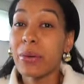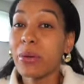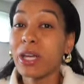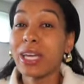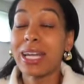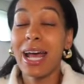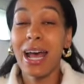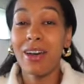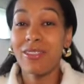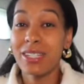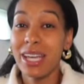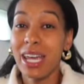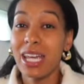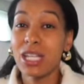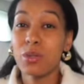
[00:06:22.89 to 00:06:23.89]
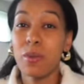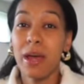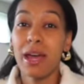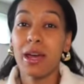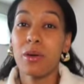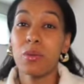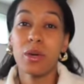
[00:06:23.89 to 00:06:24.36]
We're gonna have days
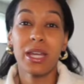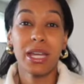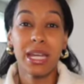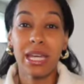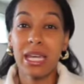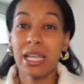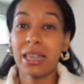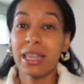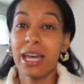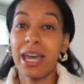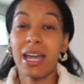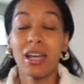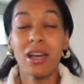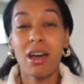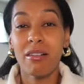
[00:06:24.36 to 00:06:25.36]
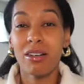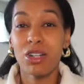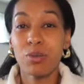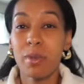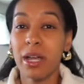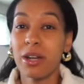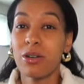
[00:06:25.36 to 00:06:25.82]
where we need that encouragement